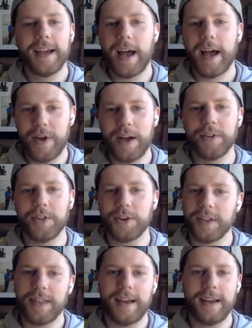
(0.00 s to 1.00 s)
have a look
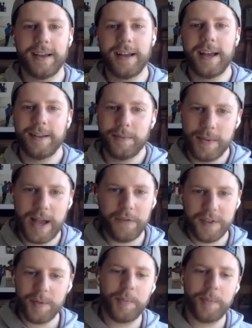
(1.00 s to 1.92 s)
at that after the